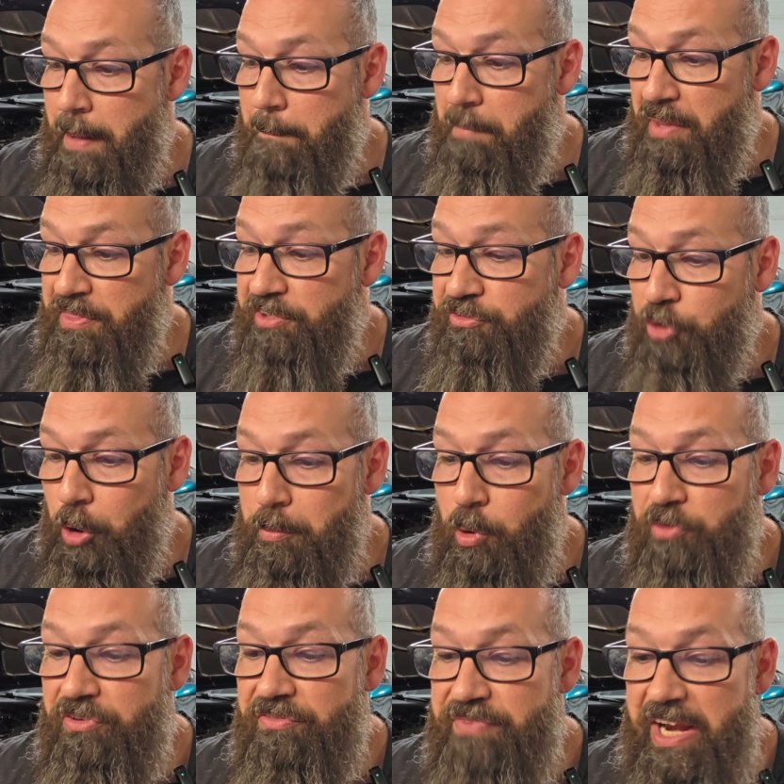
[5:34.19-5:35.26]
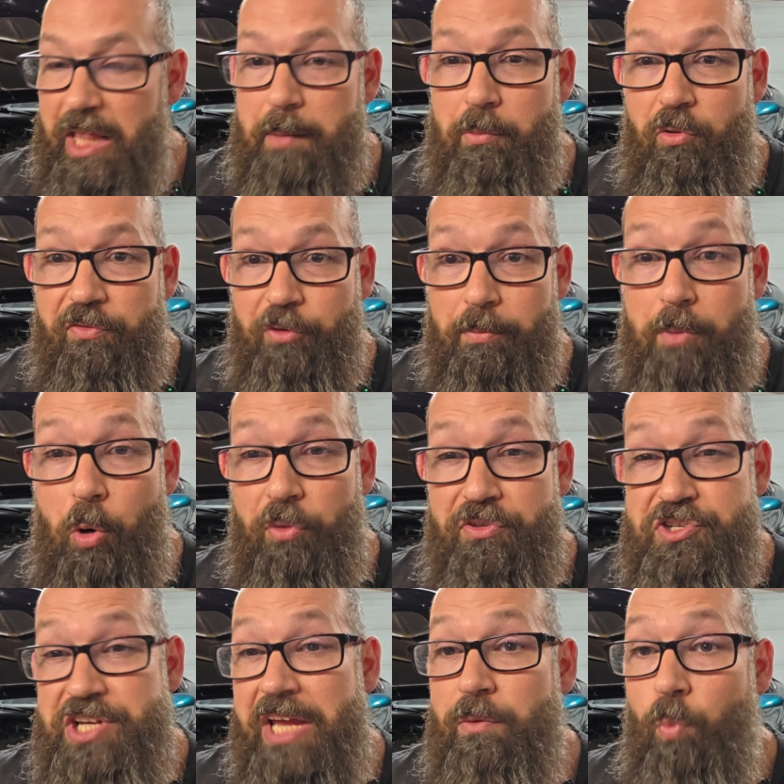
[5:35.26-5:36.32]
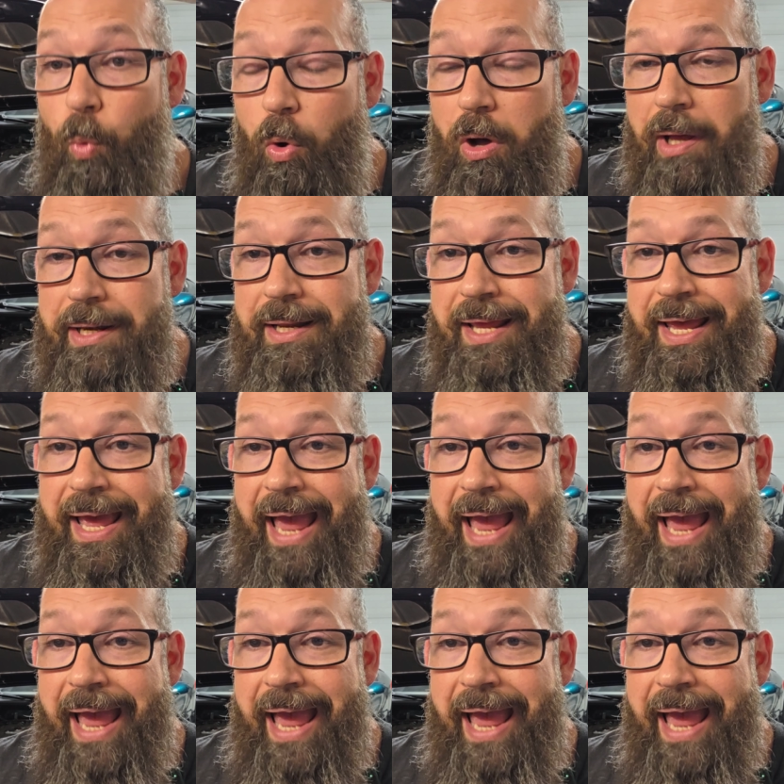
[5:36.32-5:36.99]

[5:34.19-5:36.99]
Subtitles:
But this turbo is available for both Gen 1